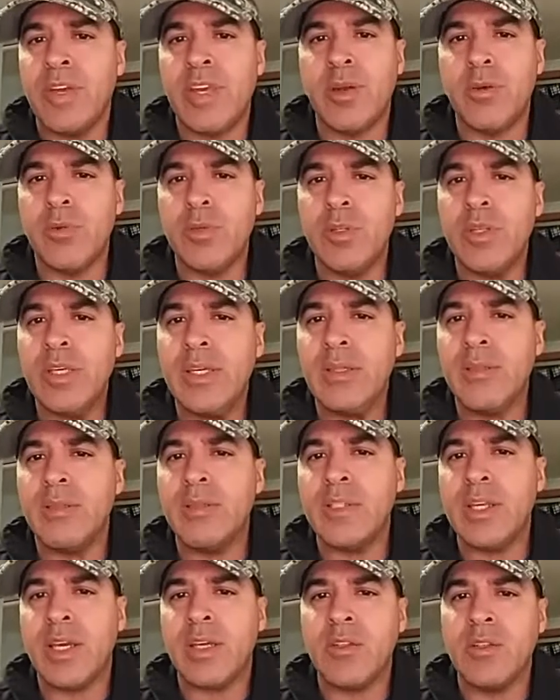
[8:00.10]
I get really
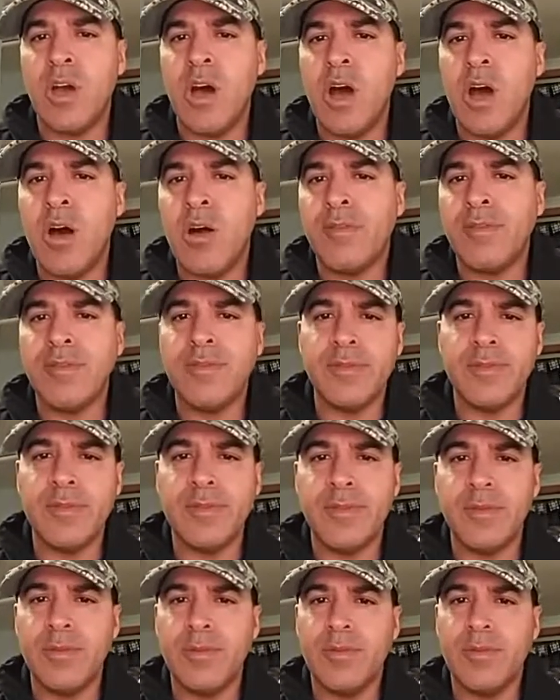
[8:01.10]
ticked off